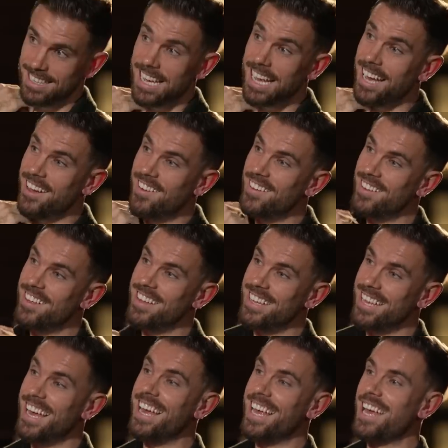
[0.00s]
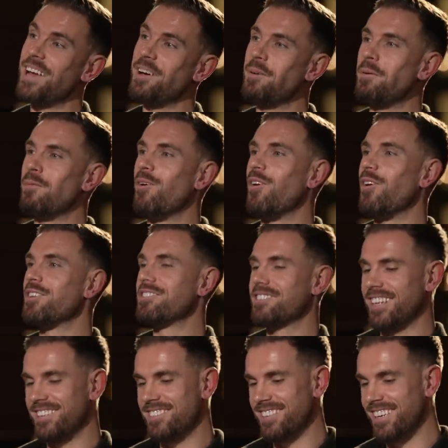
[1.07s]
Yeah. Yeah, yeah, yeah, we're all
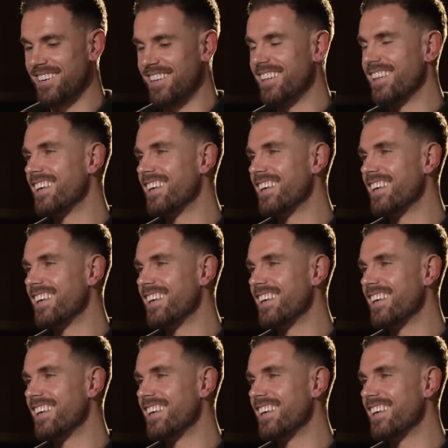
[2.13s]
sitting in